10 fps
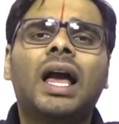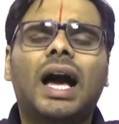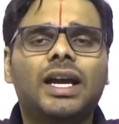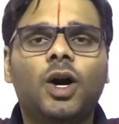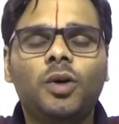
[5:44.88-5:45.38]

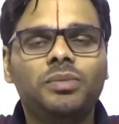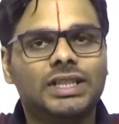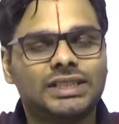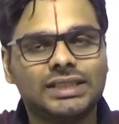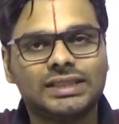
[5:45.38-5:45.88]
I hope
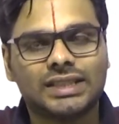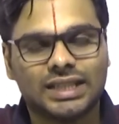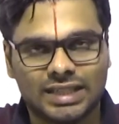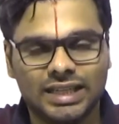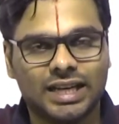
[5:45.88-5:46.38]
this is
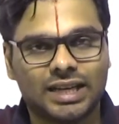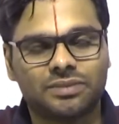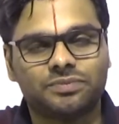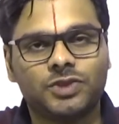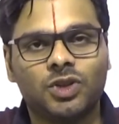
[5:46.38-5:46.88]
clear.
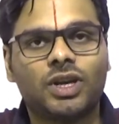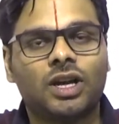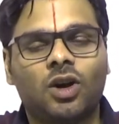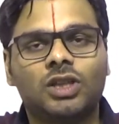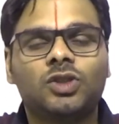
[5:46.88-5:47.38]
You
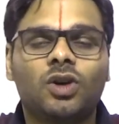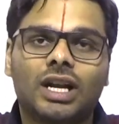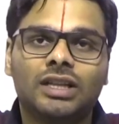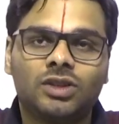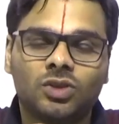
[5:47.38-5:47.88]
can also
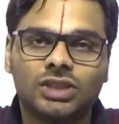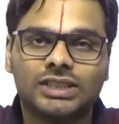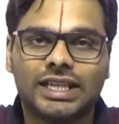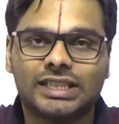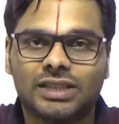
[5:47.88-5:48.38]
run through the
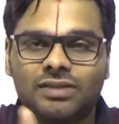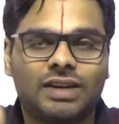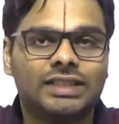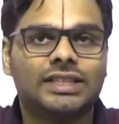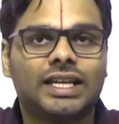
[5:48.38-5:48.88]
section
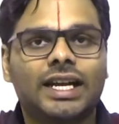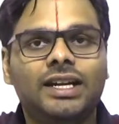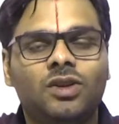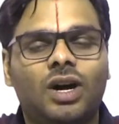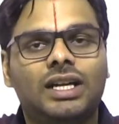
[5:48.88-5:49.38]
once again
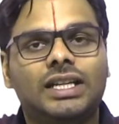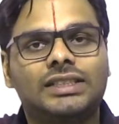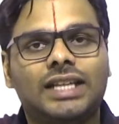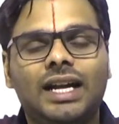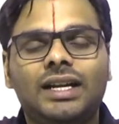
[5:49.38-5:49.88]
to
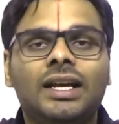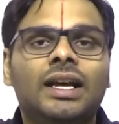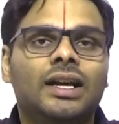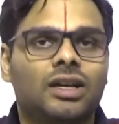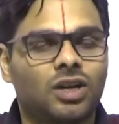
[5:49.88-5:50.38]
understand
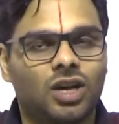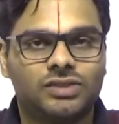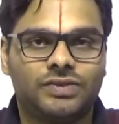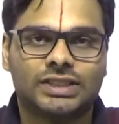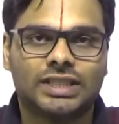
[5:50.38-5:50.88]
gross
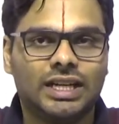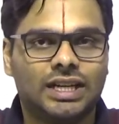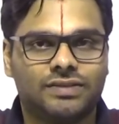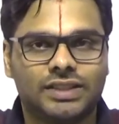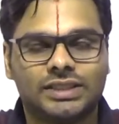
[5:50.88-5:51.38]
fiscal
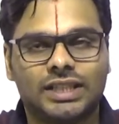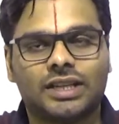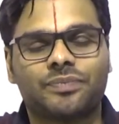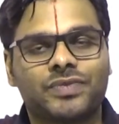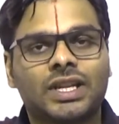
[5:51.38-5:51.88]
deficit.
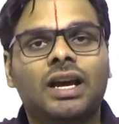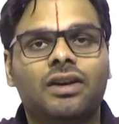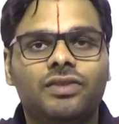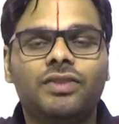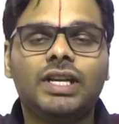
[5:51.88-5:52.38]

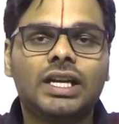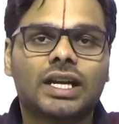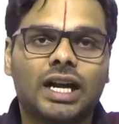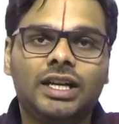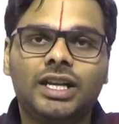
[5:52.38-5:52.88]
We will
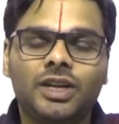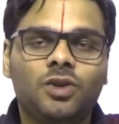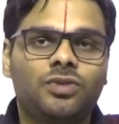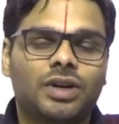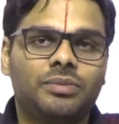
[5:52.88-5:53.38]

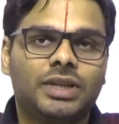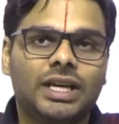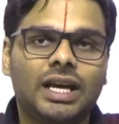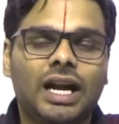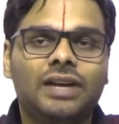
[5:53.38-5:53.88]
continue from
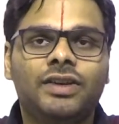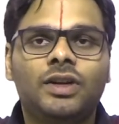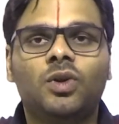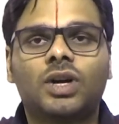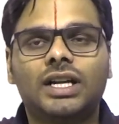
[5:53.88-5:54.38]
here and we'll
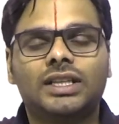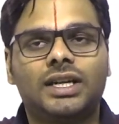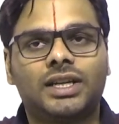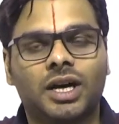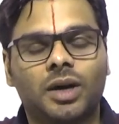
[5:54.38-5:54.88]
look at the
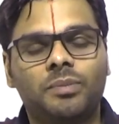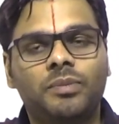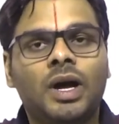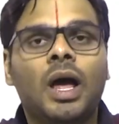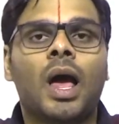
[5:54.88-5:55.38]
term
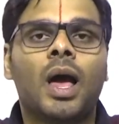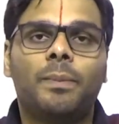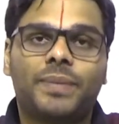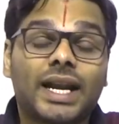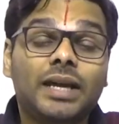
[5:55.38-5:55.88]

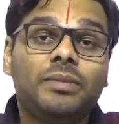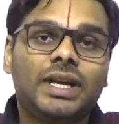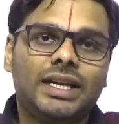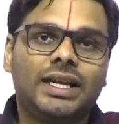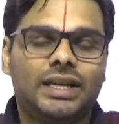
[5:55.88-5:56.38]

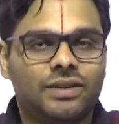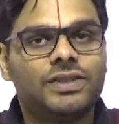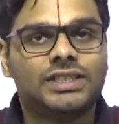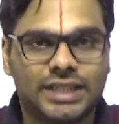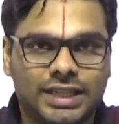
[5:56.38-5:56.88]
primary
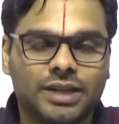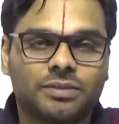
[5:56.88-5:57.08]
deficit.